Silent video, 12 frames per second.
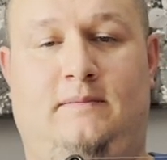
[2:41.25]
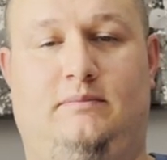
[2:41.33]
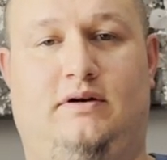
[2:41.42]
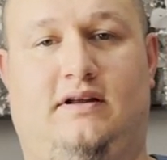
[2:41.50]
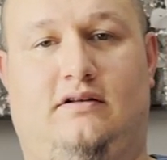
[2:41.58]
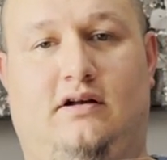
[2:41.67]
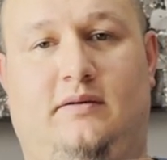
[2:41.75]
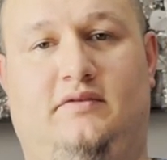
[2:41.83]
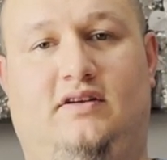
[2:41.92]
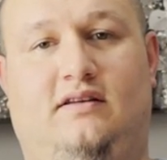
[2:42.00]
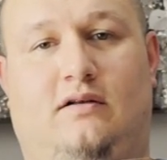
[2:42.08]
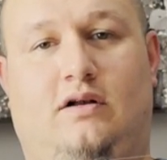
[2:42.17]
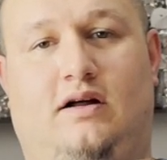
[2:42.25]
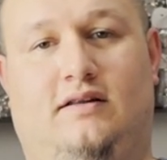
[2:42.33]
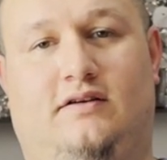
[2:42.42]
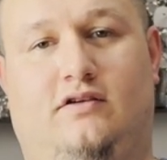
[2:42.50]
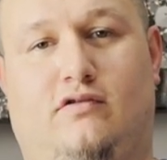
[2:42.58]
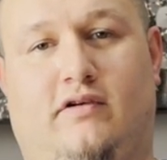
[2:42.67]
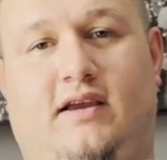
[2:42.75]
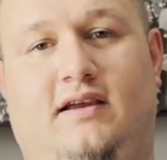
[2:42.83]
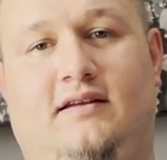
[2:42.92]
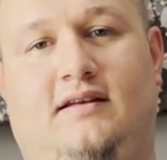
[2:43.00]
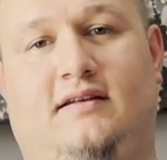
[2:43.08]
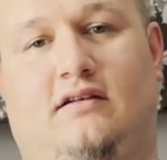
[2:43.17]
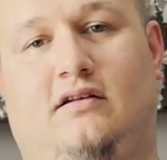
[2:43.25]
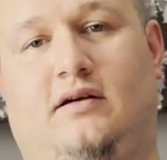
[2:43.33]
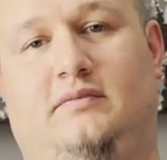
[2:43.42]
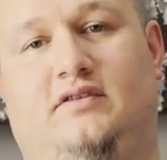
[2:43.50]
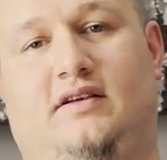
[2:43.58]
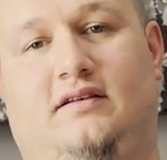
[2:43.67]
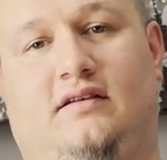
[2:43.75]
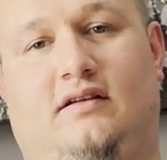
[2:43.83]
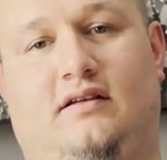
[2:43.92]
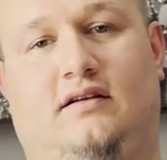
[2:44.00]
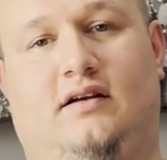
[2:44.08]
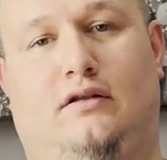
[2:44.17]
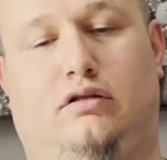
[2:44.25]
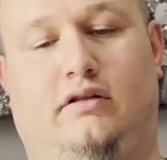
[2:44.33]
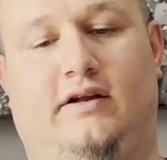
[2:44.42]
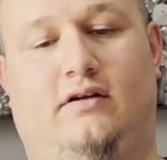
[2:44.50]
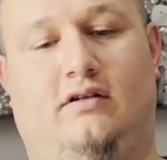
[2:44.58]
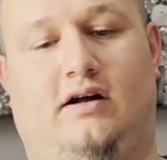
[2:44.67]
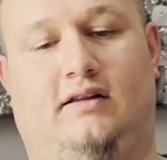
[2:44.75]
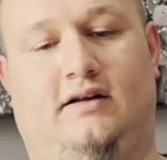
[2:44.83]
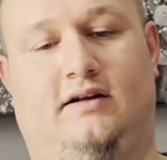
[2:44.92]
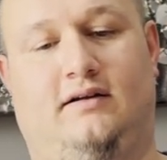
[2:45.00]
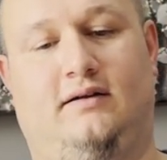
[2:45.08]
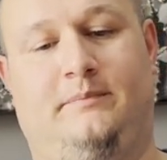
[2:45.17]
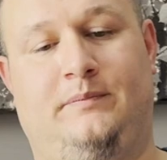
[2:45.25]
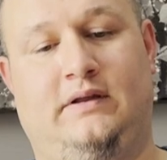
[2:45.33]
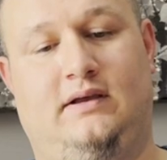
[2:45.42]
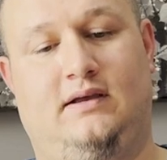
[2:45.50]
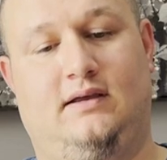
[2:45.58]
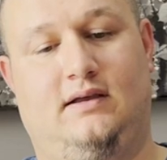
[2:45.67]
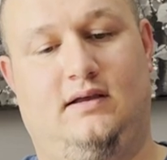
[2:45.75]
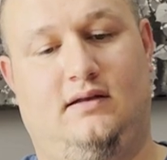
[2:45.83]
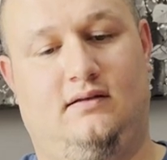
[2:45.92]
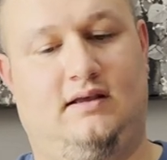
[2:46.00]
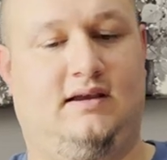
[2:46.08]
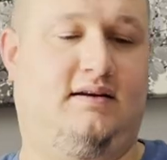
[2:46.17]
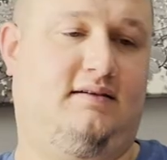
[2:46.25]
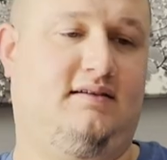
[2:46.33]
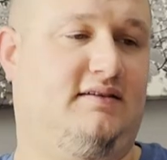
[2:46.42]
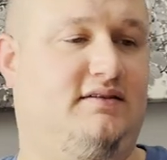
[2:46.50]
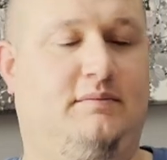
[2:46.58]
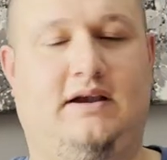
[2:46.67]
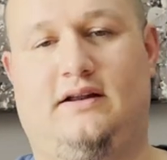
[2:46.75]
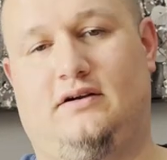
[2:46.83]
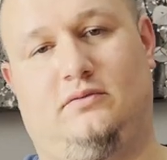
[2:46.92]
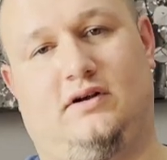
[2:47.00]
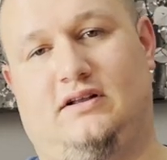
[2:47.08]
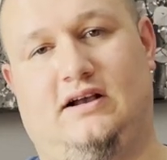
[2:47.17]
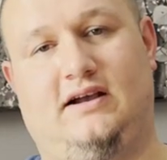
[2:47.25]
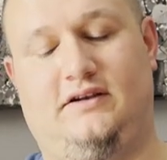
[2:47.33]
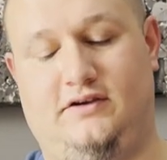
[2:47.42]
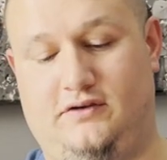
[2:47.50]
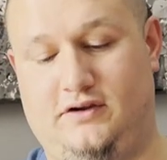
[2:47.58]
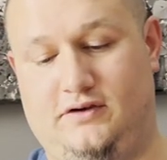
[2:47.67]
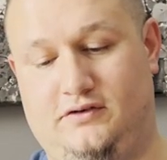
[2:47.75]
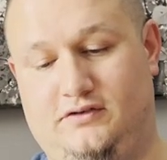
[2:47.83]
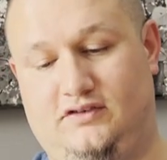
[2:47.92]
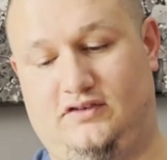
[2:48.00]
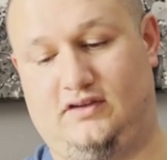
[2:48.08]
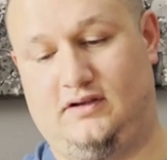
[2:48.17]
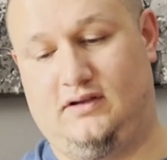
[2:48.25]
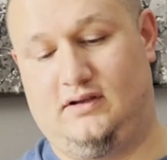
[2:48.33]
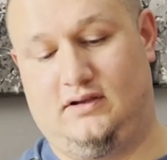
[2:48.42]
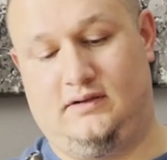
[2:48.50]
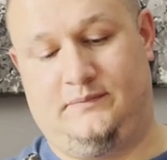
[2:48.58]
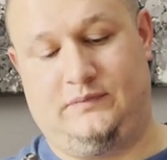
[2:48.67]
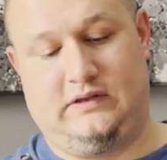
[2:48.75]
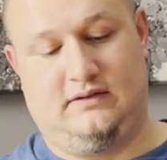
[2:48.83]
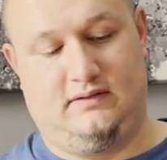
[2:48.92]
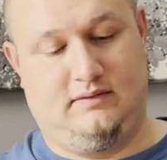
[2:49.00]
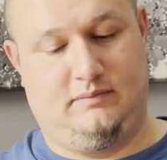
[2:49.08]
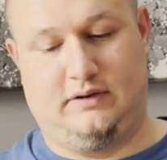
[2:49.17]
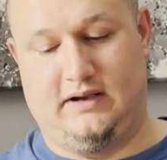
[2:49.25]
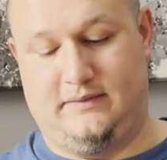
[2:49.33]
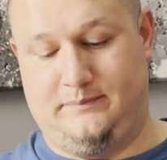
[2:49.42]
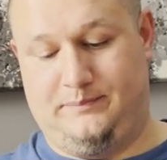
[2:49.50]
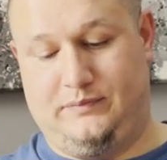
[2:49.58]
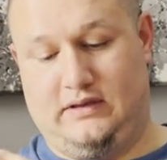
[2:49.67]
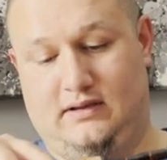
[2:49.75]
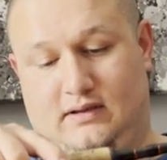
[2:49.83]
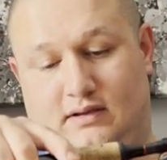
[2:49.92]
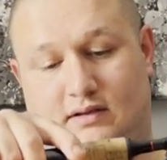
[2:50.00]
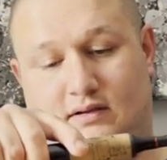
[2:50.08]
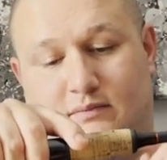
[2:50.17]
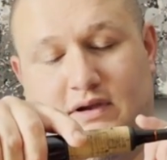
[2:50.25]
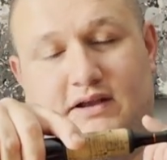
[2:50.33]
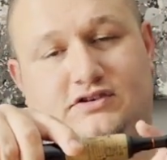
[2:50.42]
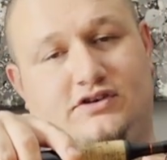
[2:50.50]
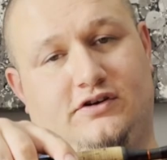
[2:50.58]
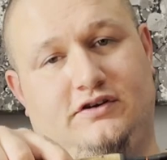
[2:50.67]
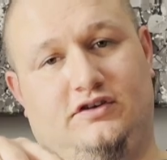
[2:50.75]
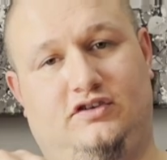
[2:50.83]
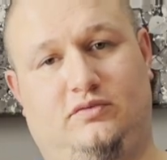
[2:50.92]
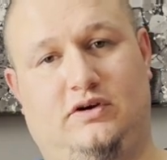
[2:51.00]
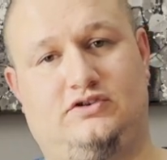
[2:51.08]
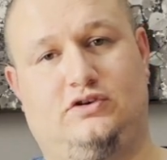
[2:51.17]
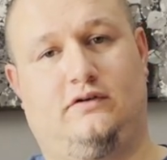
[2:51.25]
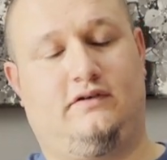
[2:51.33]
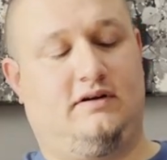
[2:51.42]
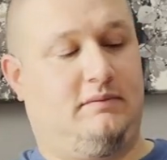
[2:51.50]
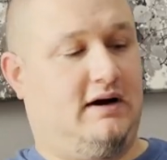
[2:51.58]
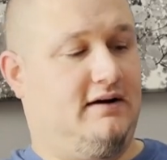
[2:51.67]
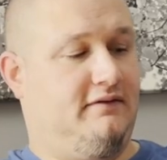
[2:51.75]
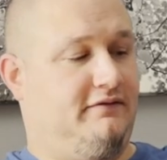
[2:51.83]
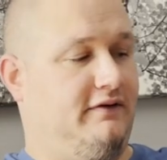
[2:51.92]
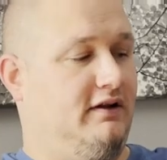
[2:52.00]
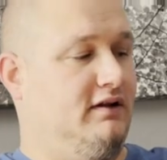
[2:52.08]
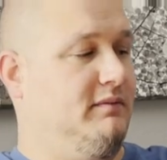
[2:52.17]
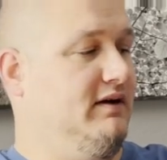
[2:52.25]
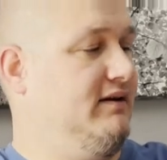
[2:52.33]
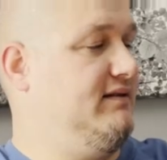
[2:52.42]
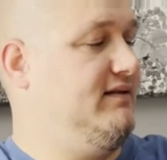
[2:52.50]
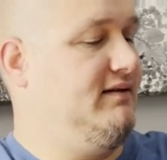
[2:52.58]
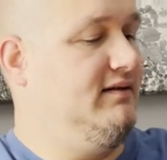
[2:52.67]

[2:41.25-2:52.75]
But it comes in the color green and it comes in a clear color, and it doesn't matter what kind you use, but make sure you switch over to monofilament,